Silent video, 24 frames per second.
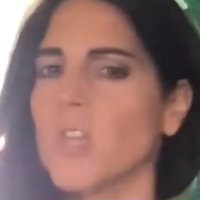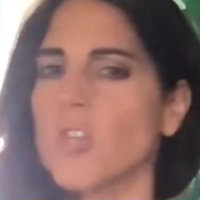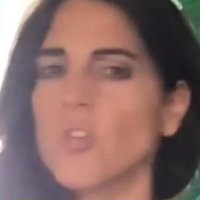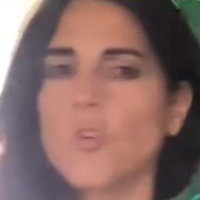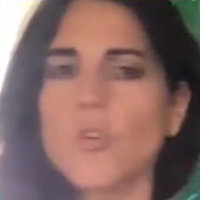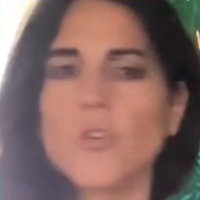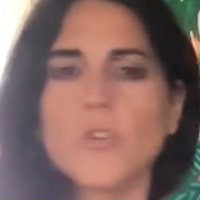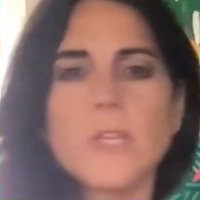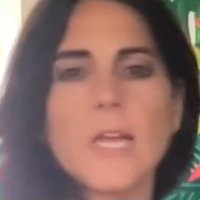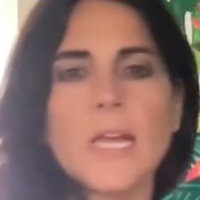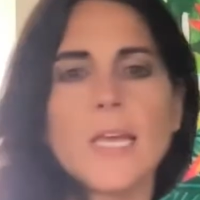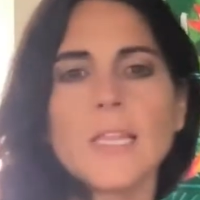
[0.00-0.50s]

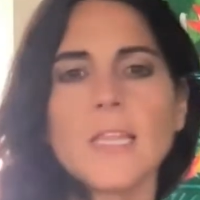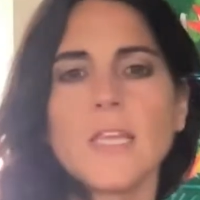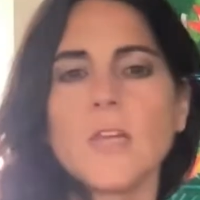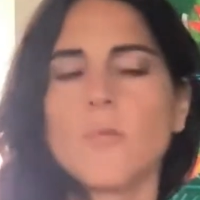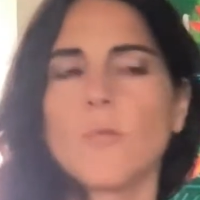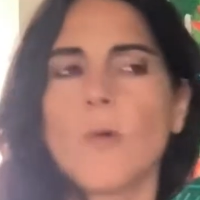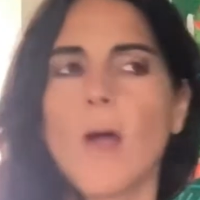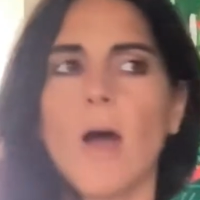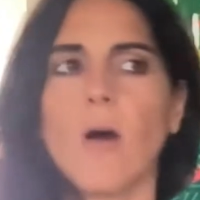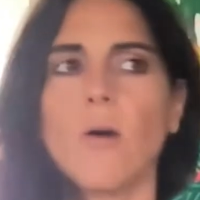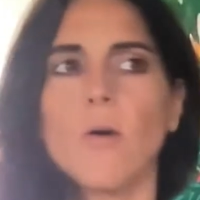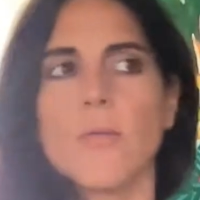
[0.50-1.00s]
your daily
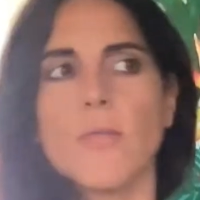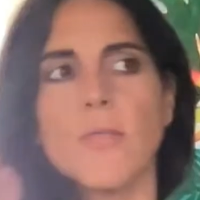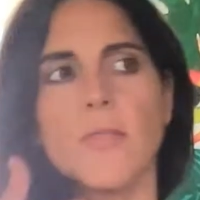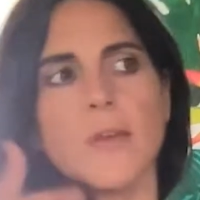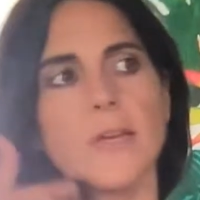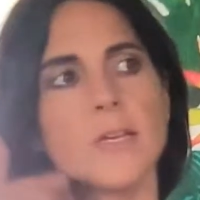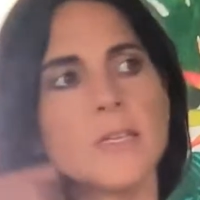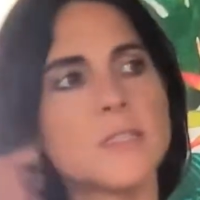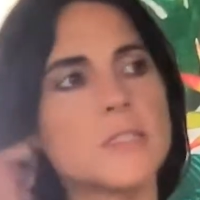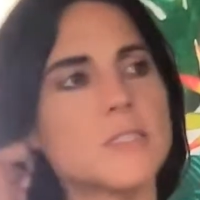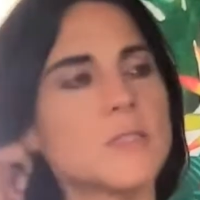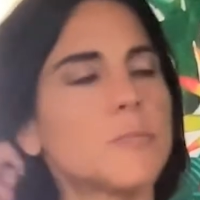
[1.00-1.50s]
route,
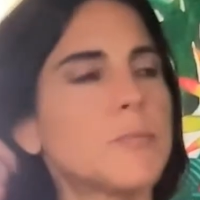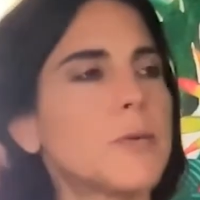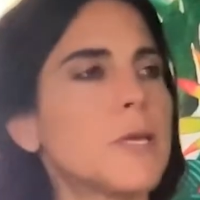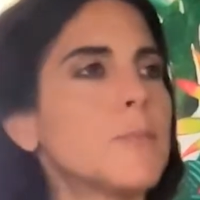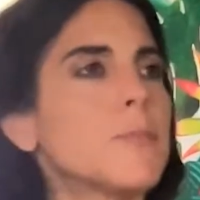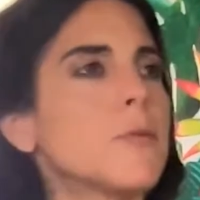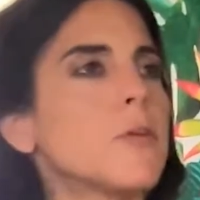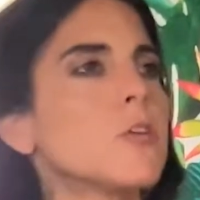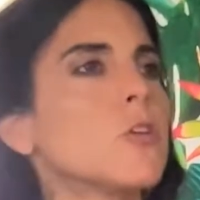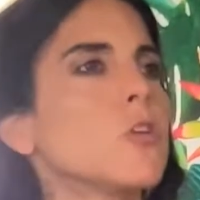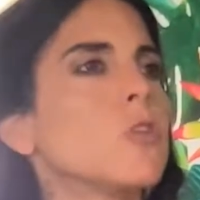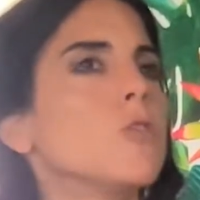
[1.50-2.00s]
things,
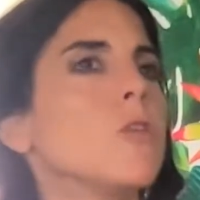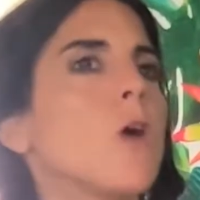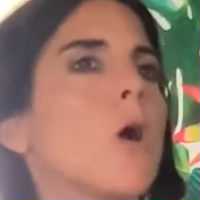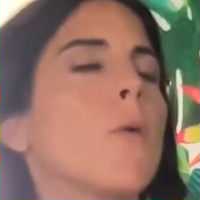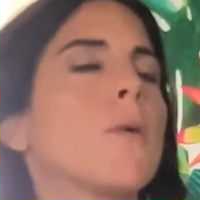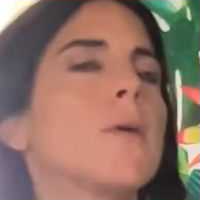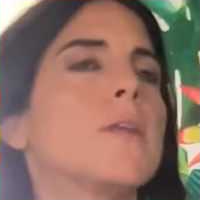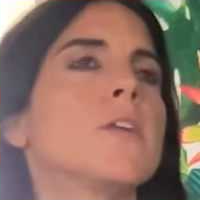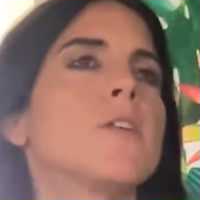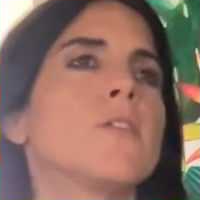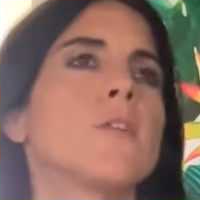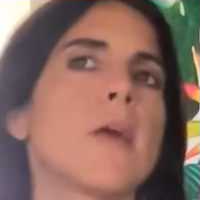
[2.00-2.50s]
people you know
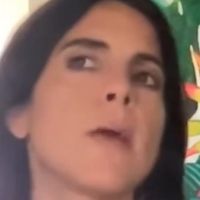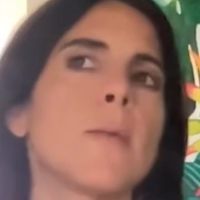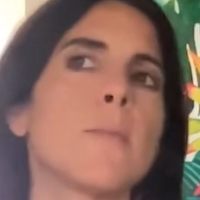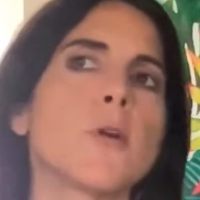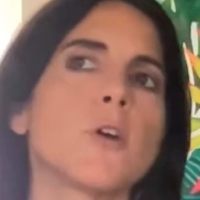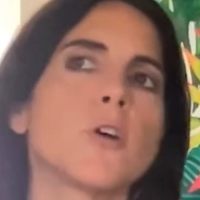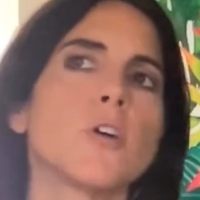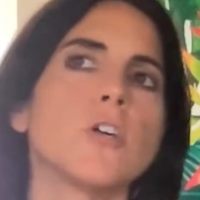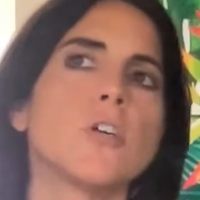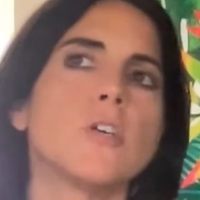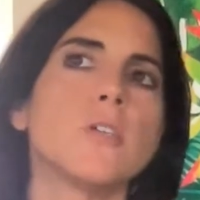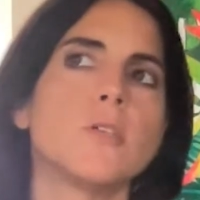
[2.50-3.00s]
in your
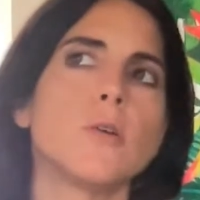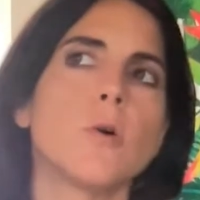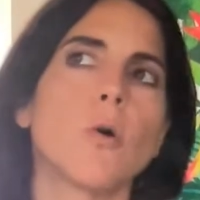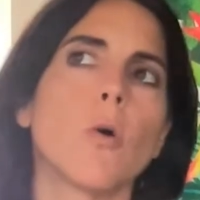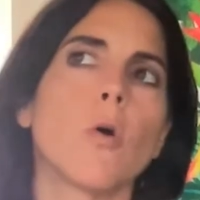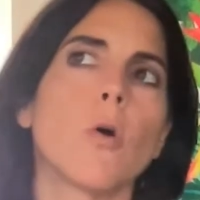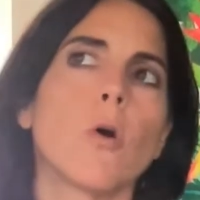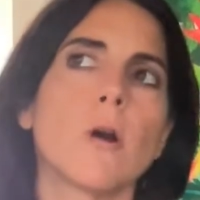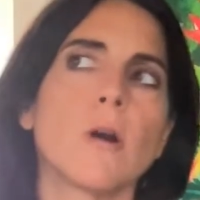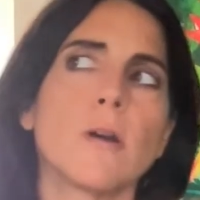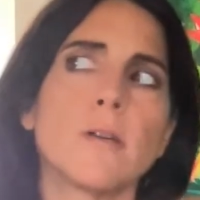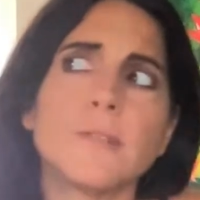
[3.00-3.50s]
neighborhood,
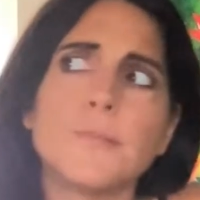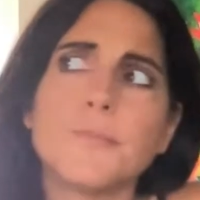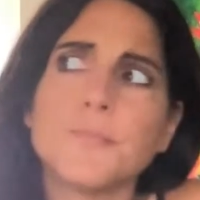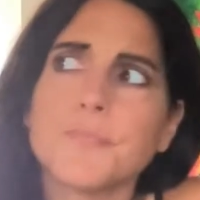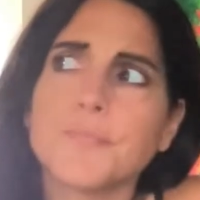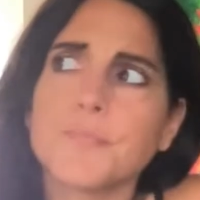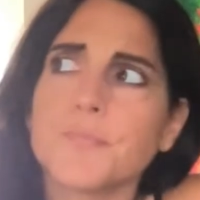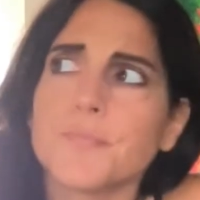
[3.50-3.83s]
or